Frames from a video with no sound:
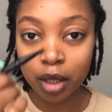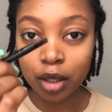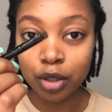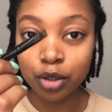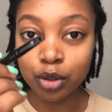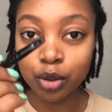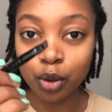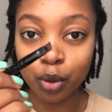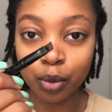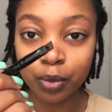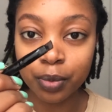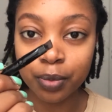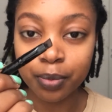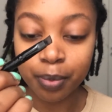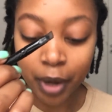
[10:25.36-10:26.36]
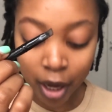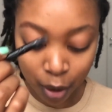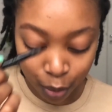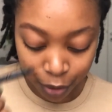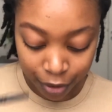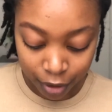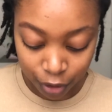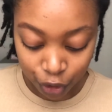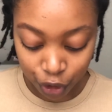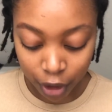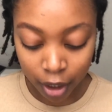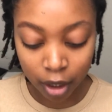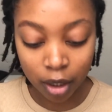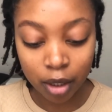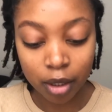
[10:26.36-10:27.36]
So back with the
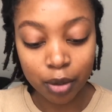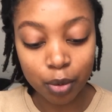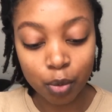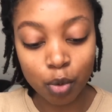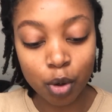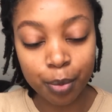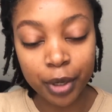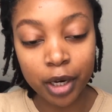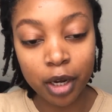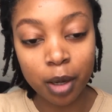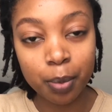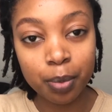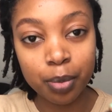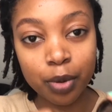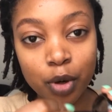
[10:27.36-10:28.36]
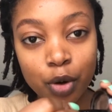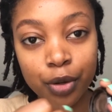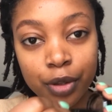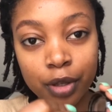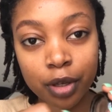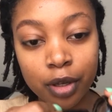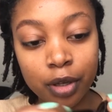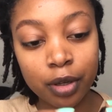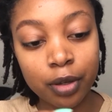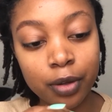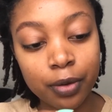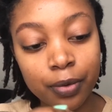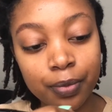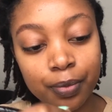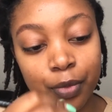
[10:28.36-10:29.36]
gel, warm it up on
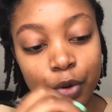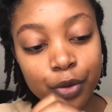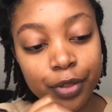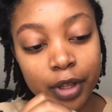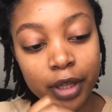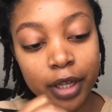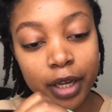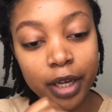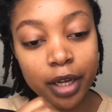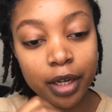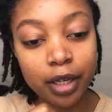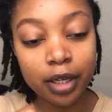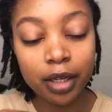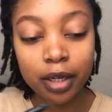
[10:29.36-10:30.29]
the lid,